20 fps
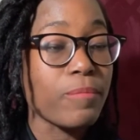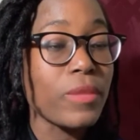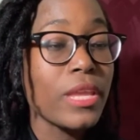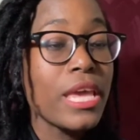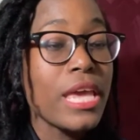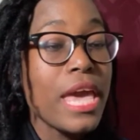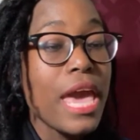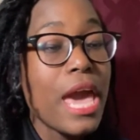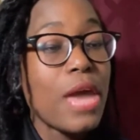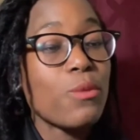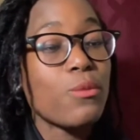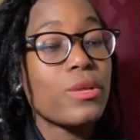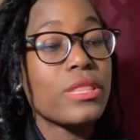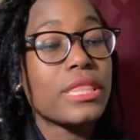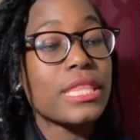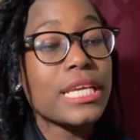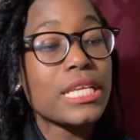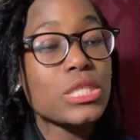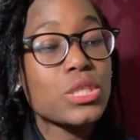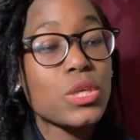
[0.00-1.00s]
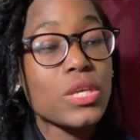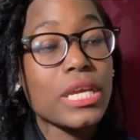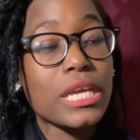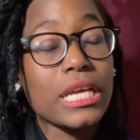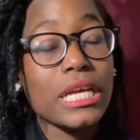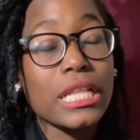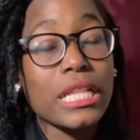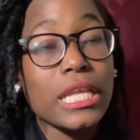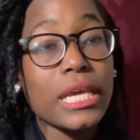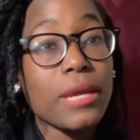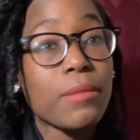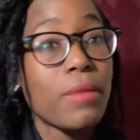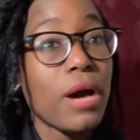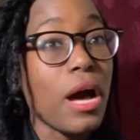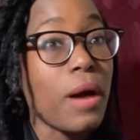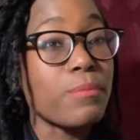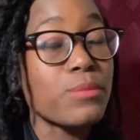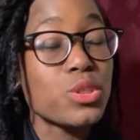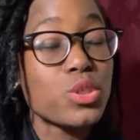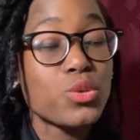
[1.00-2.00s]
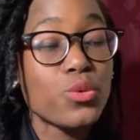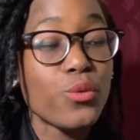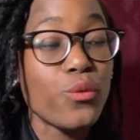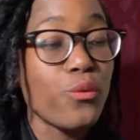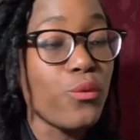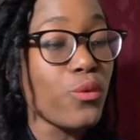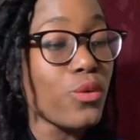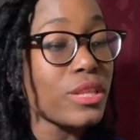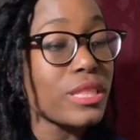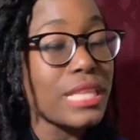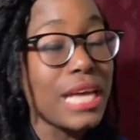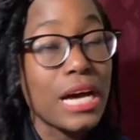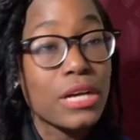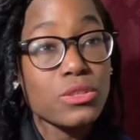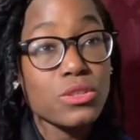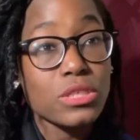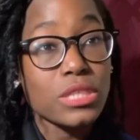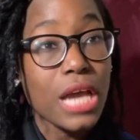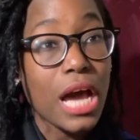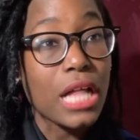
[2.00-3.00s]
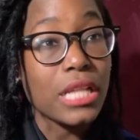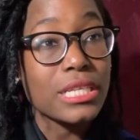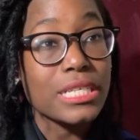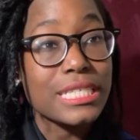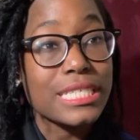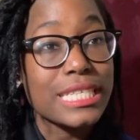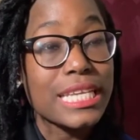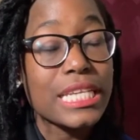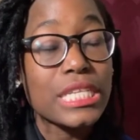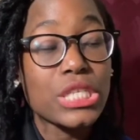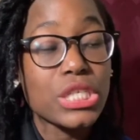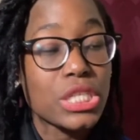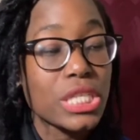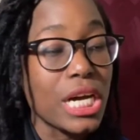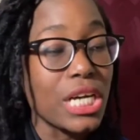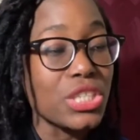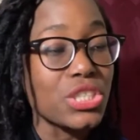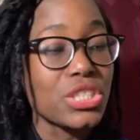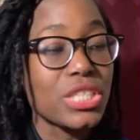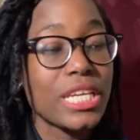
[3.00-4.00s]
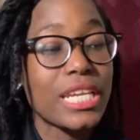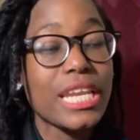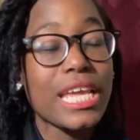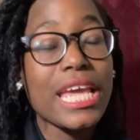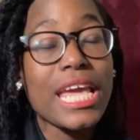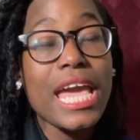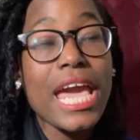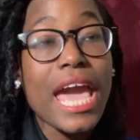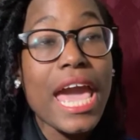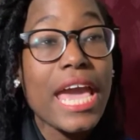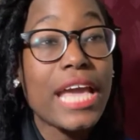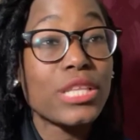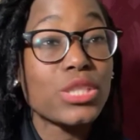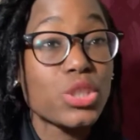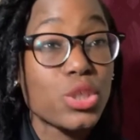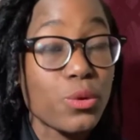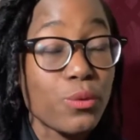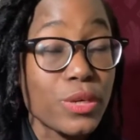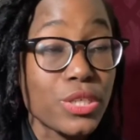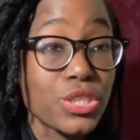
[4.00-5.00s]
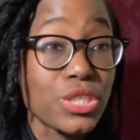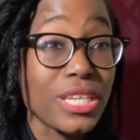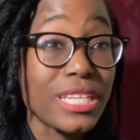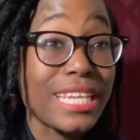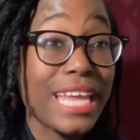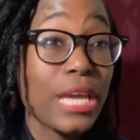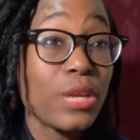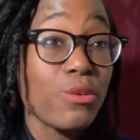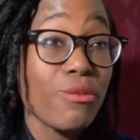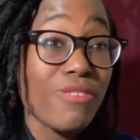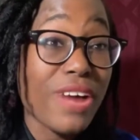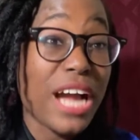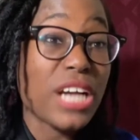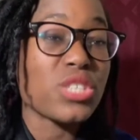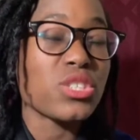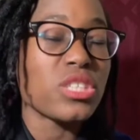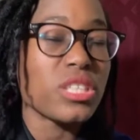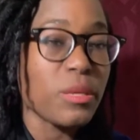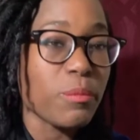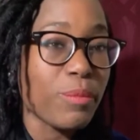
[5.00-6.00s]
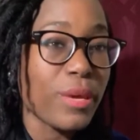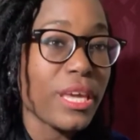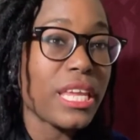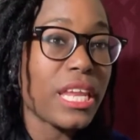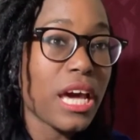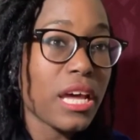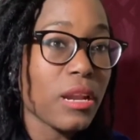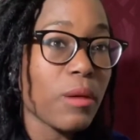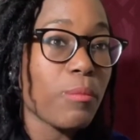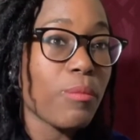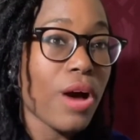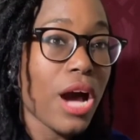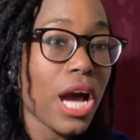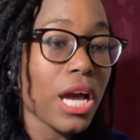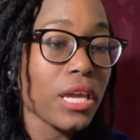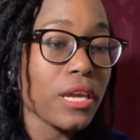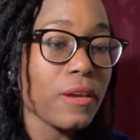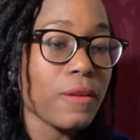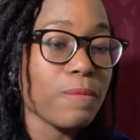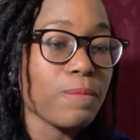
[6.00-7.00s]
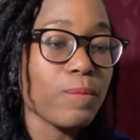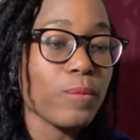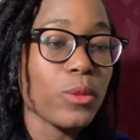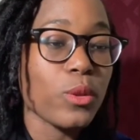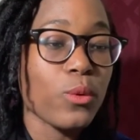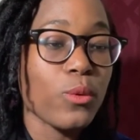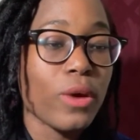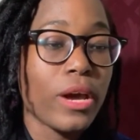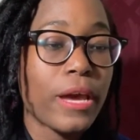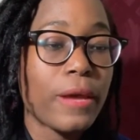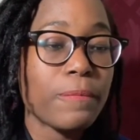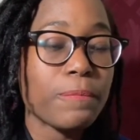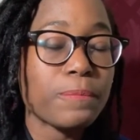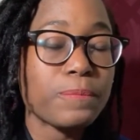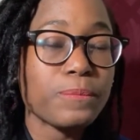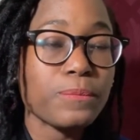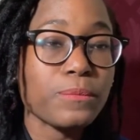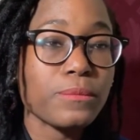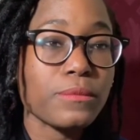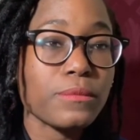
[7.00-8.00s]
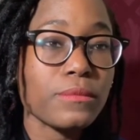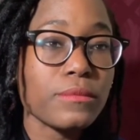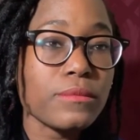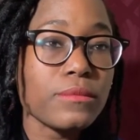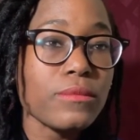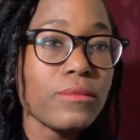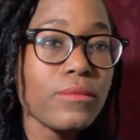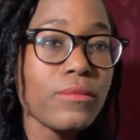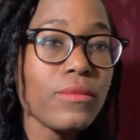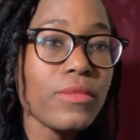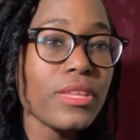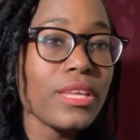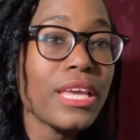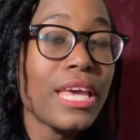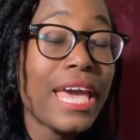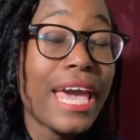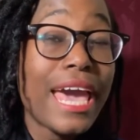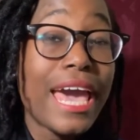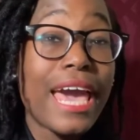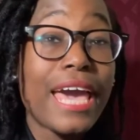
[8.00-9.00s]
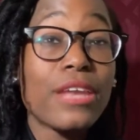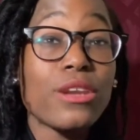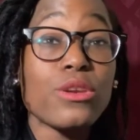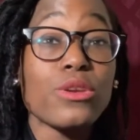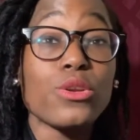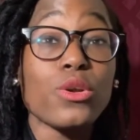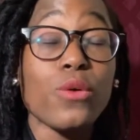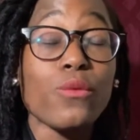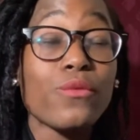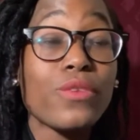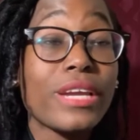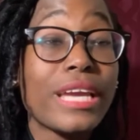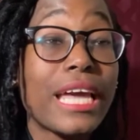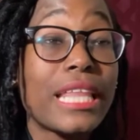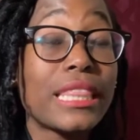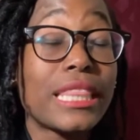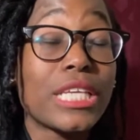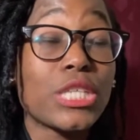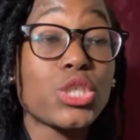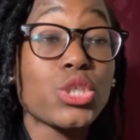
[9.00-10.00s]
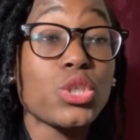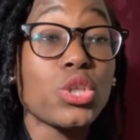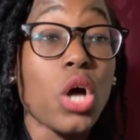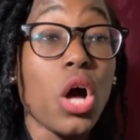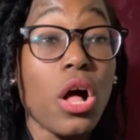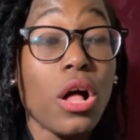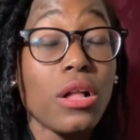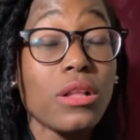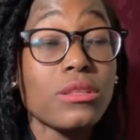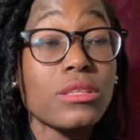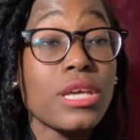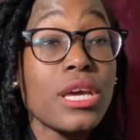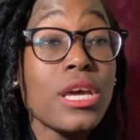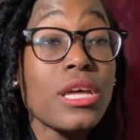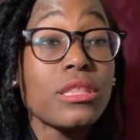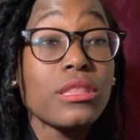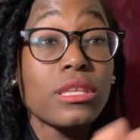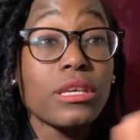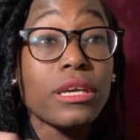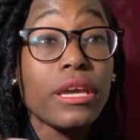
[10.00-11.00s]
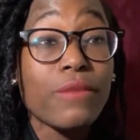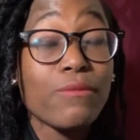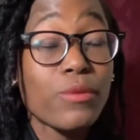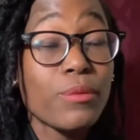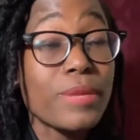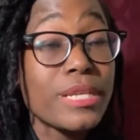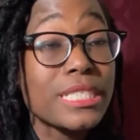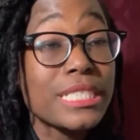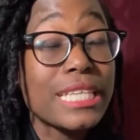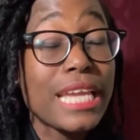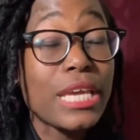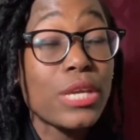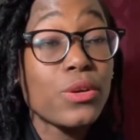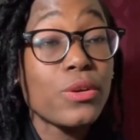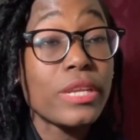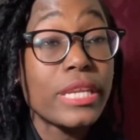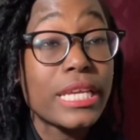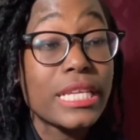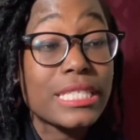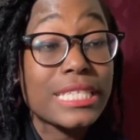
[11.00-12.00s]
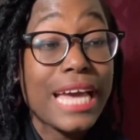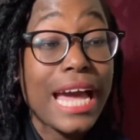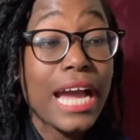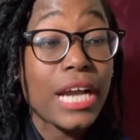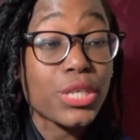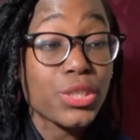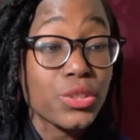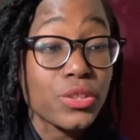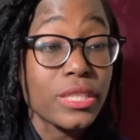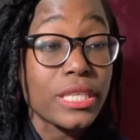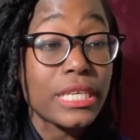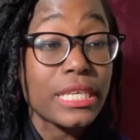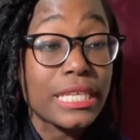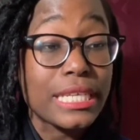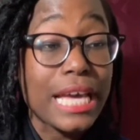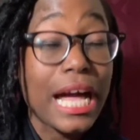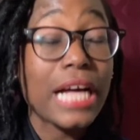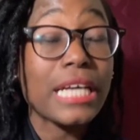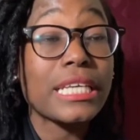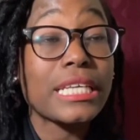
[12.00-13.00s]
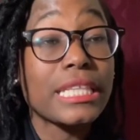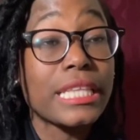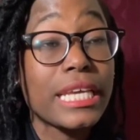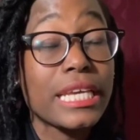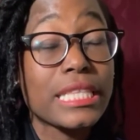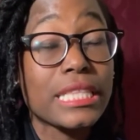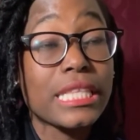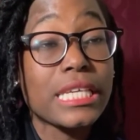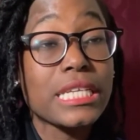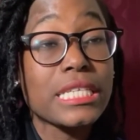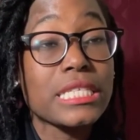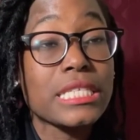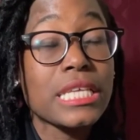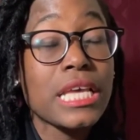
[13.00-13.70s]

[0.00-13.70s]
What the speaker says: And with this, you can claim up to $4,000 in deduction and tuition that you've actually paid out of pocket, okay? And don't forget, the information that you need to actually calculate this